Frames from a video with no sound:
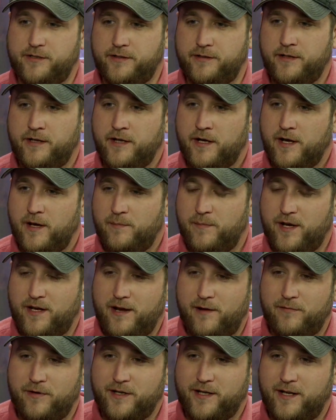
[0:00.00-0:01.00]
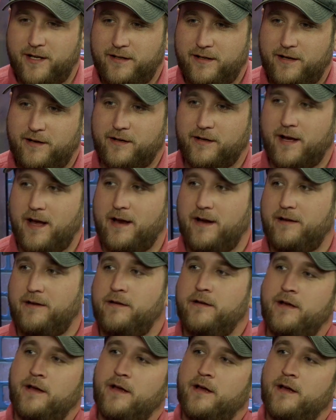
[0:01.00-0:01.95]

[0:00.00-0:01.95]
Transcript: and being able to get in there and kind of